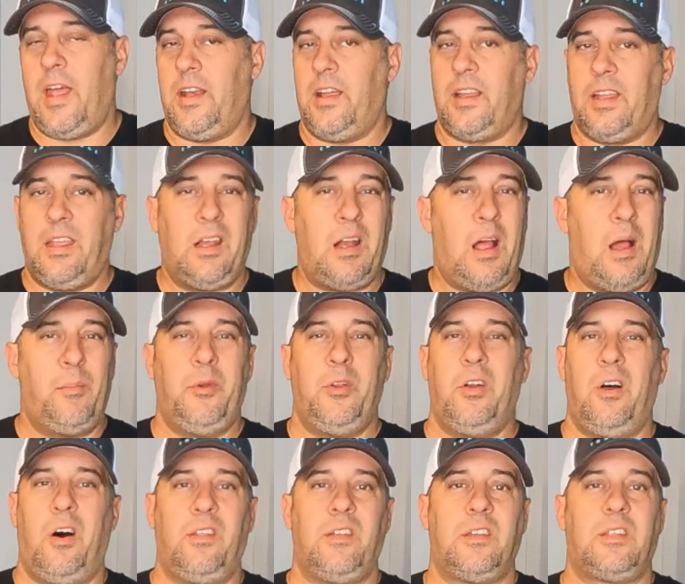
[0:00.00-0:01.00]
that. Again, I'm
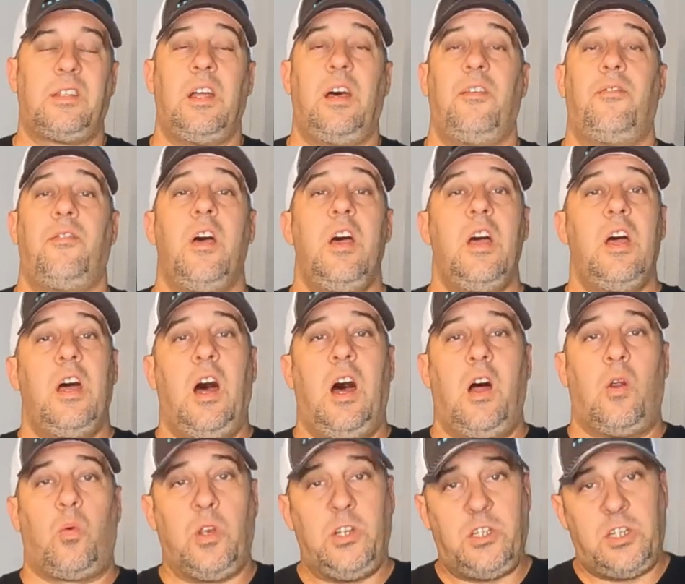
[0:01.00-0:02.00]
new to all this stuff.
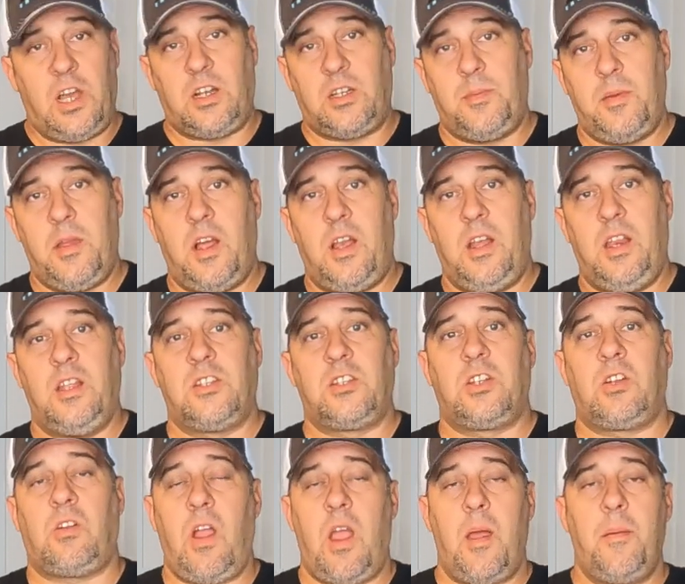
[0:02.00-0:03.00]
Reach out to me on
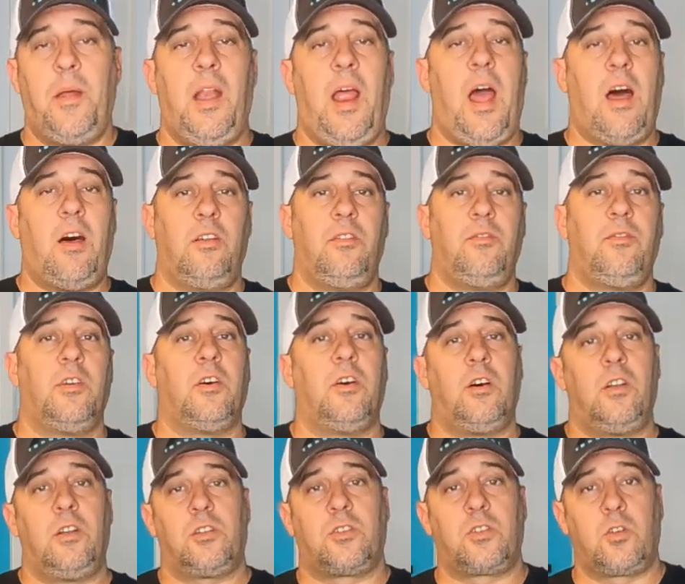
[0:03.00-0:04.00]
Instagram at
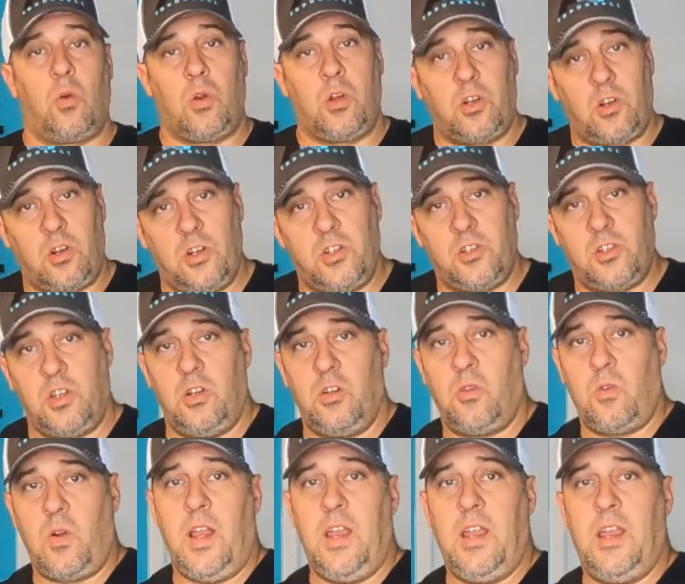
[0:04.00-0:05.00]
Allenville_endurance
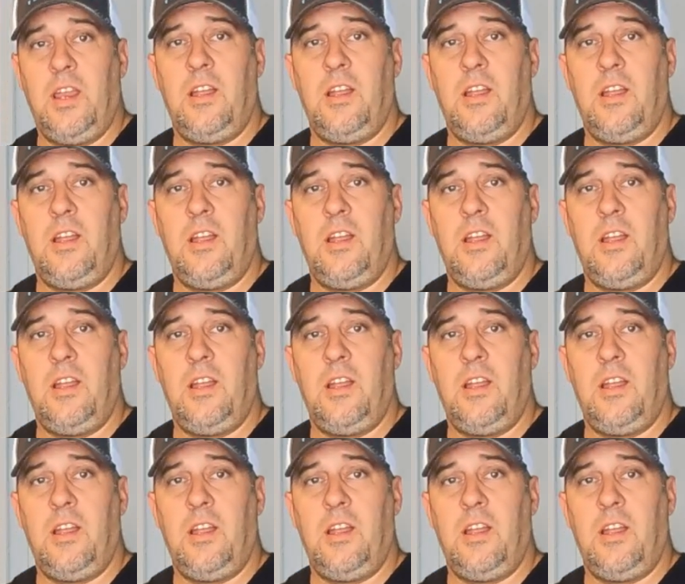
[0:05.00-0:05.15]
right